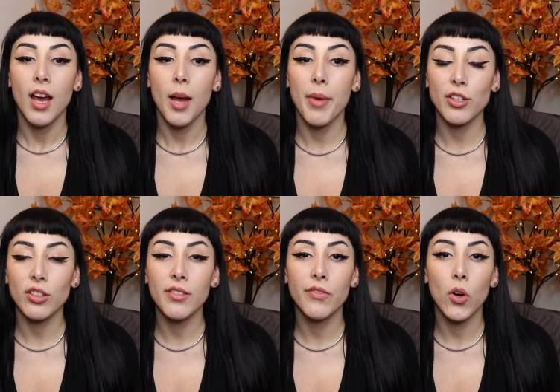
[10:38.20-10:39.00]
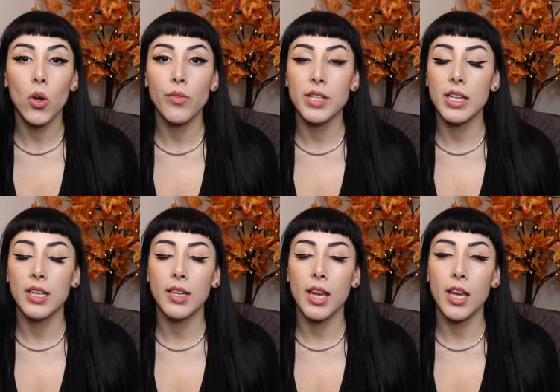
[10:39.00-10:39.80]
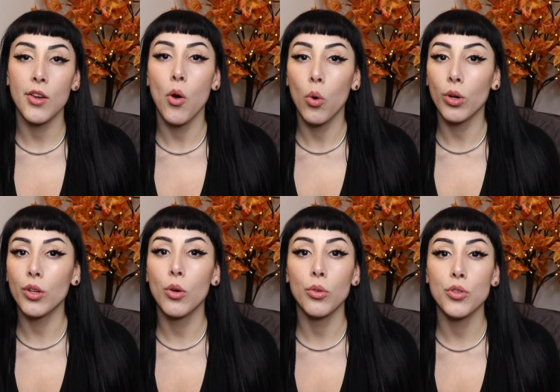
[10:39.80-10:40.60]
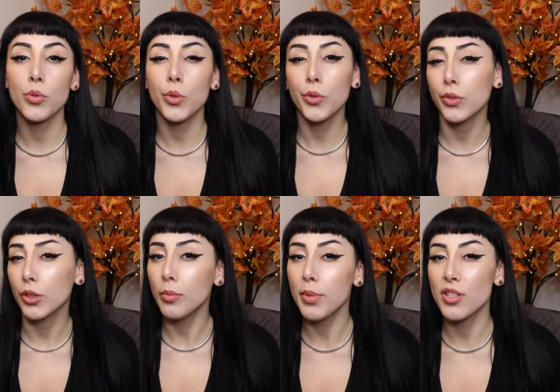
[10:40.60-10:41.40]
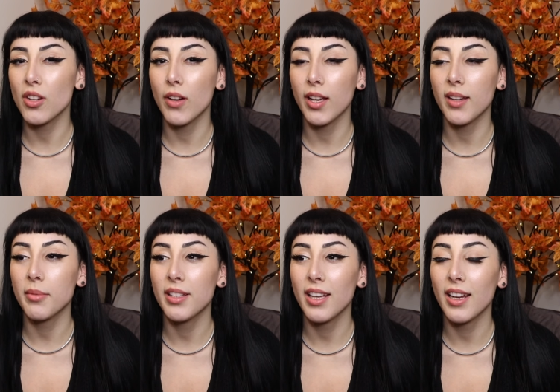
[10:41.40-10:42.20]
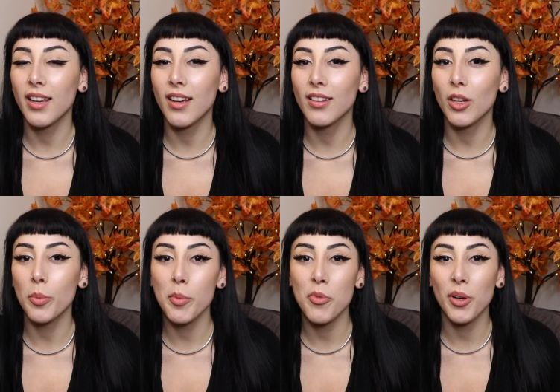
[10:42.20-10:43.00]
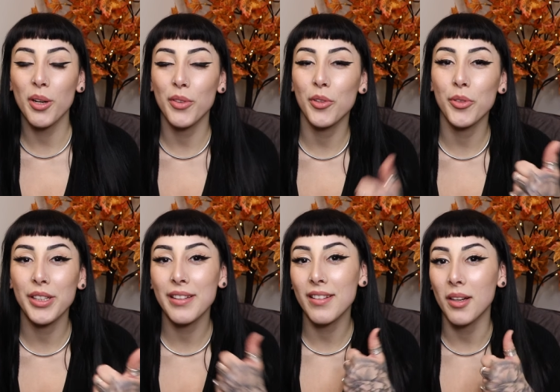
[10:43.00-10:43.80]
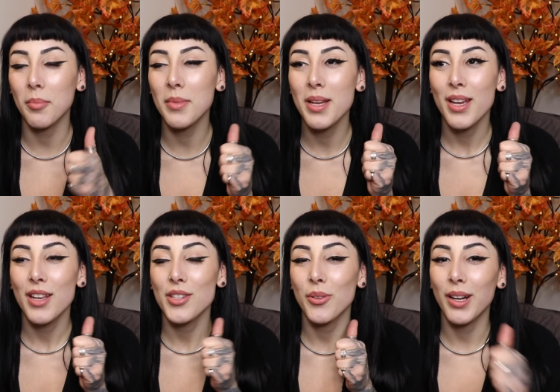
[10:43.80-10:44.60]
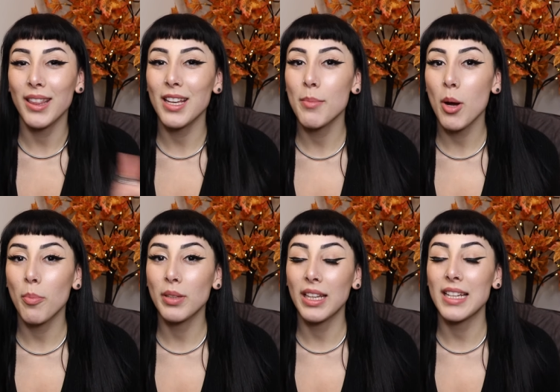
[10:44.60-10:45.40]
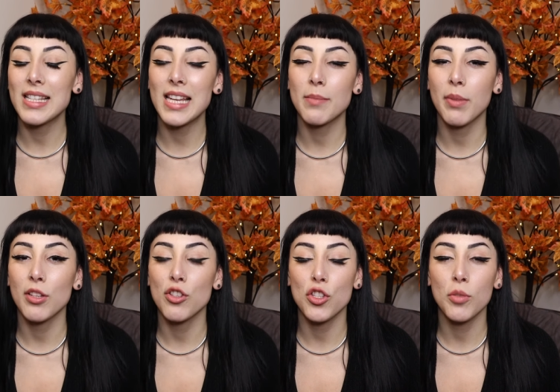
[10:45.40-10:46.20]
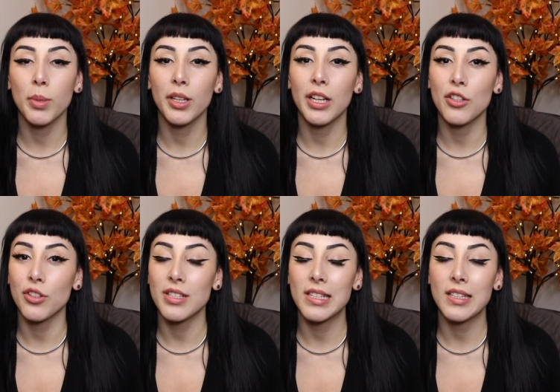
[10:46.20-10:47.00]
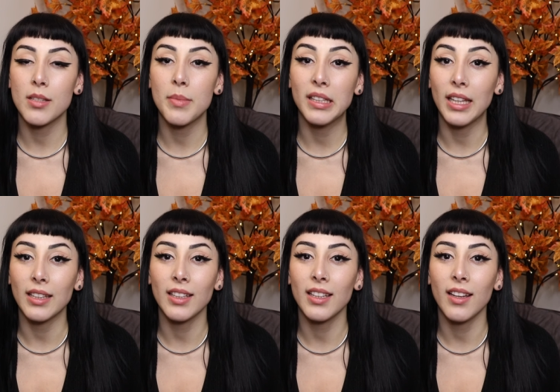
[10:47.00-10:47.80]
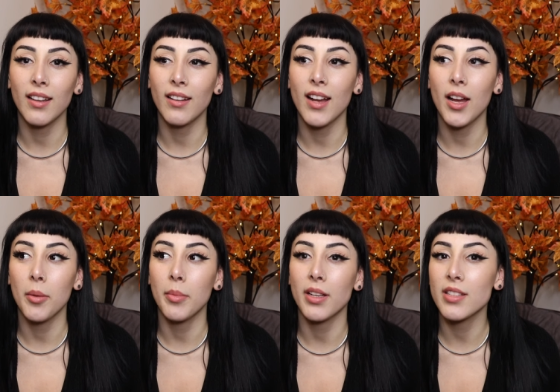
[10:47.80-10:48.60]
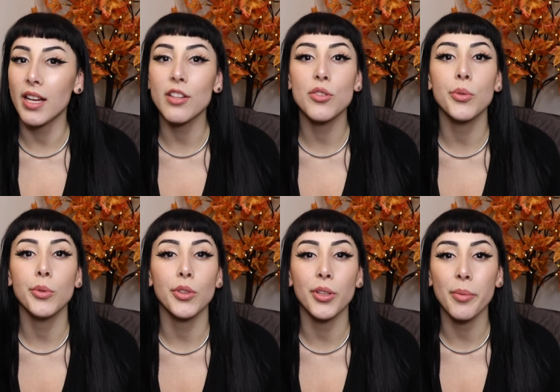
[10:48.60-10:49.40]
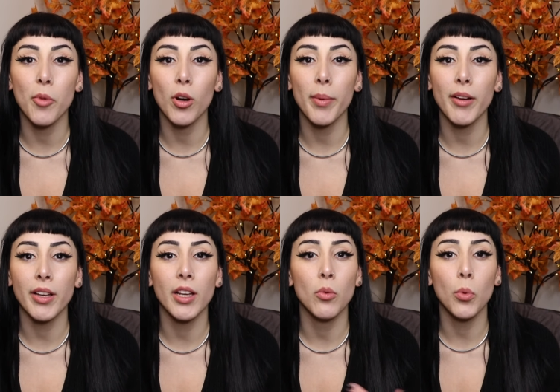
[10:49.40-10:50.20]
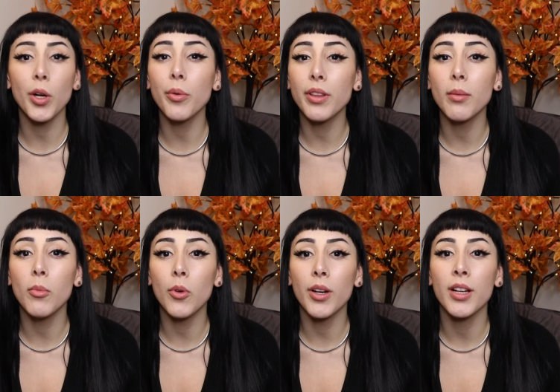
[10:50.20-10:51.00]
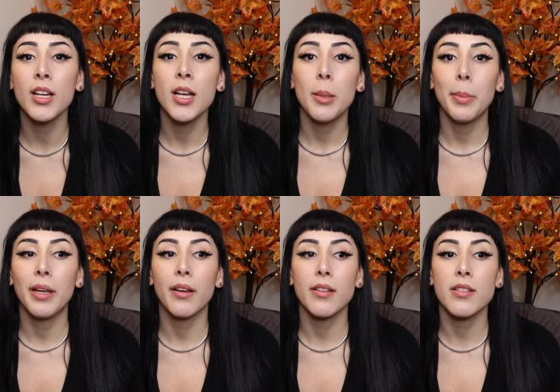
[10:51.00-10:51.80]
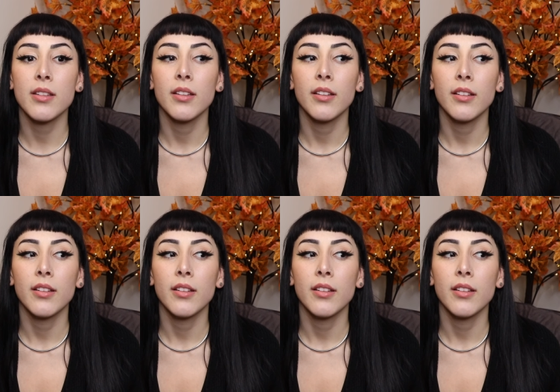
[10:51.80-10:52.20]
I'm actually involved in a horticultural group, so I am getting a little bit more of a green thumb. So anything about plants has been super interesting to me lately, and I'm excited to learn more about it and work with it more because